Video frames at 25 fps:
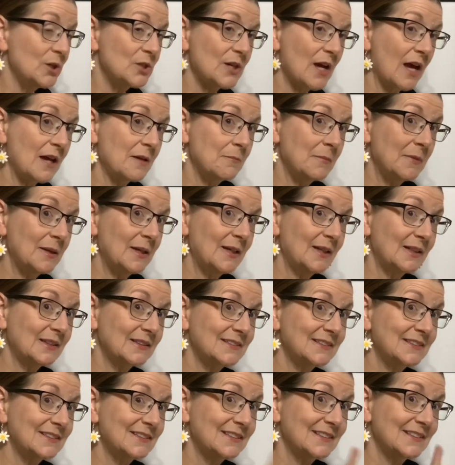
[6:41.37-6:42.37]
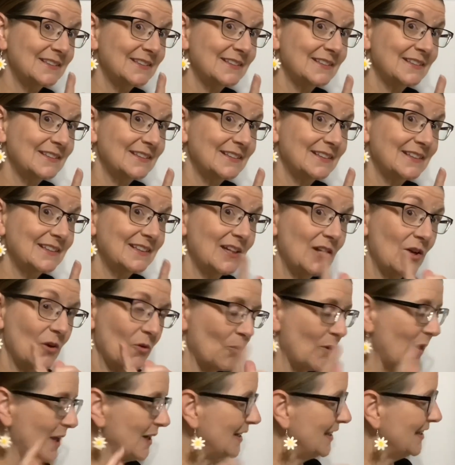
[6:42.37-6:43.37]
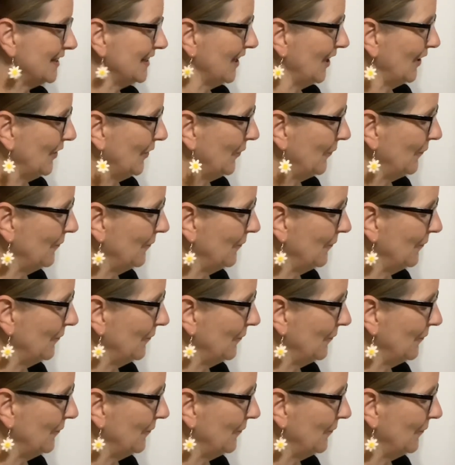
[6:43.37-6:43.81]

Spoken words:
I mixed red and yellow.